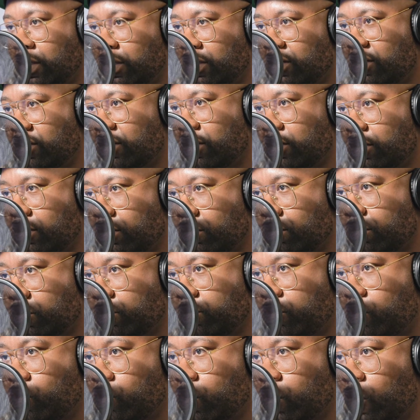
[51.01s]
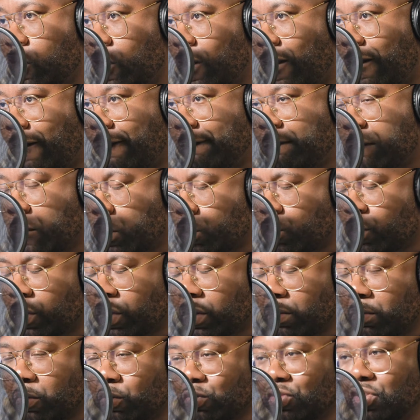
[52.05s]
and systems poor. We're one of
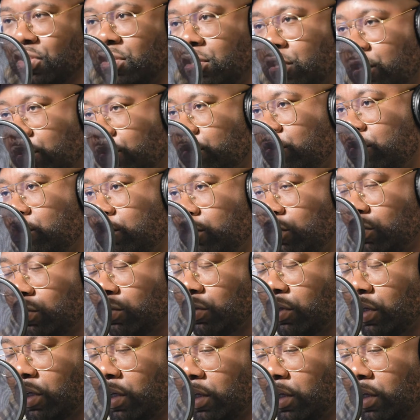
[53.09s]
the most charitable